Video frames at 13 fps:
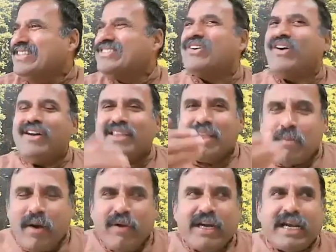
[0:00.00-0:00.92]
So,
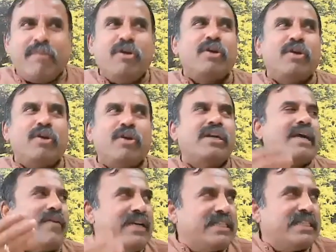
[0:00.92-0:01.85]
every time you have a
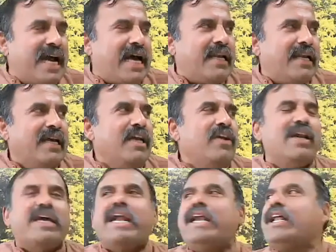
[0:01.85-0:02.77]
desire, you're
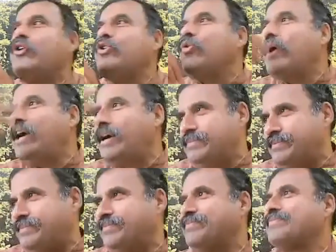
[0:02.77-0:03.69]
creating a new world,
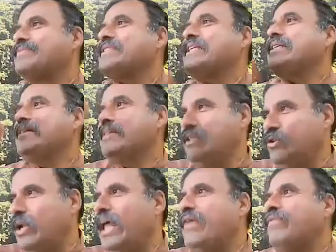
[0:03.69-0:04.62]

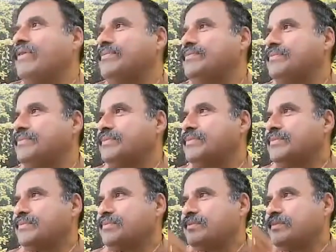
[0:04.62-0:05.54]
new life.
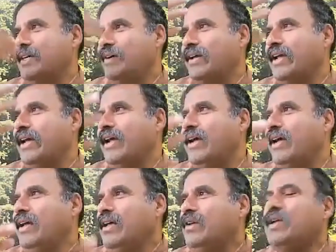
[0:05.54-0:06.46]
Okay?
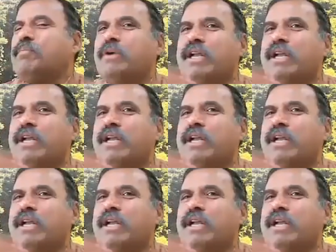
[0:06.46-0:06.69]
You're